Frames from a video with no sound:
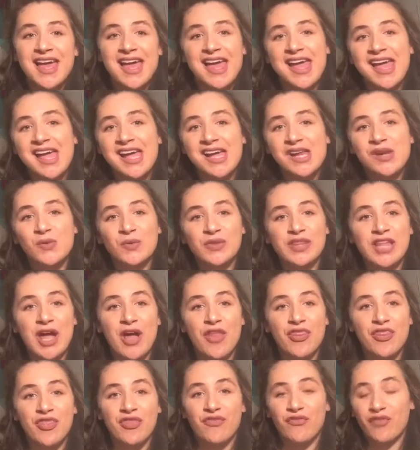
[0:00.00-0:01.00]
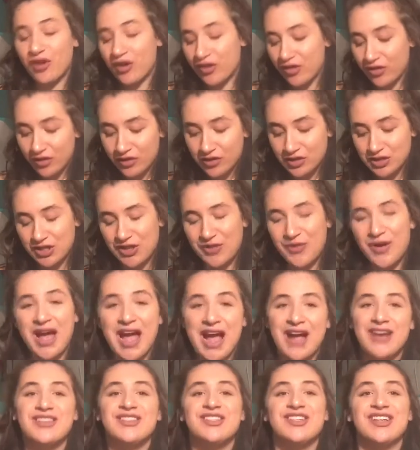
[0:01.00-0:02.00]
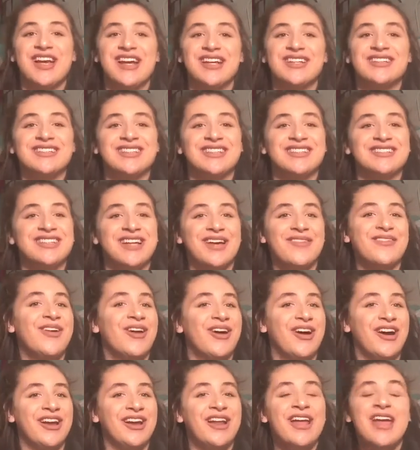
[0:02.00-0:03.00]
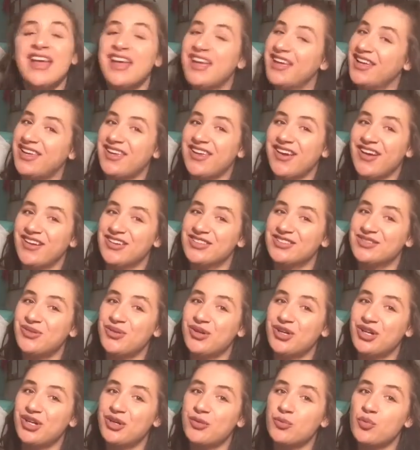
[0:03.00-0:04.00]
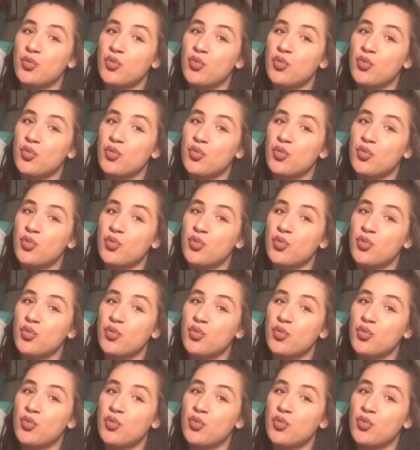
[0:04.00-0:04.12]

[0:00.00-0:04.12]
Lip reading: And without further ado, I'll see you guys next time on Kiana's Corner.